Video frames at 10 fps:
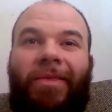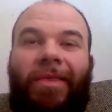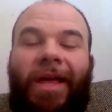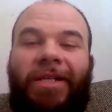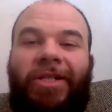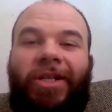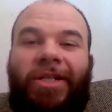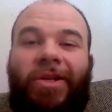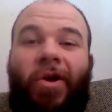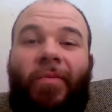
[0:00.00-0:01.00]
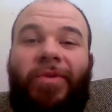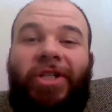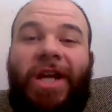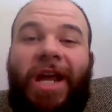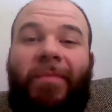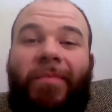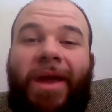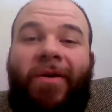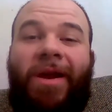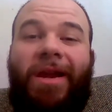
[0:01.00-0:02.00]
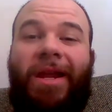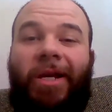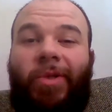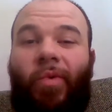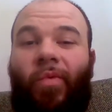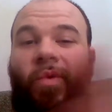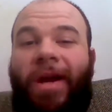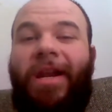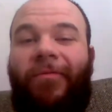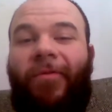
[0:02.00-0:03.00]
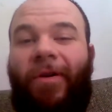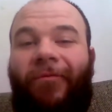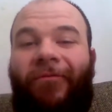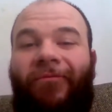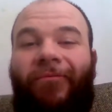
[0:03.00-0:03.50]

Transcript: Let's just hope Shaq Barrett is ready for,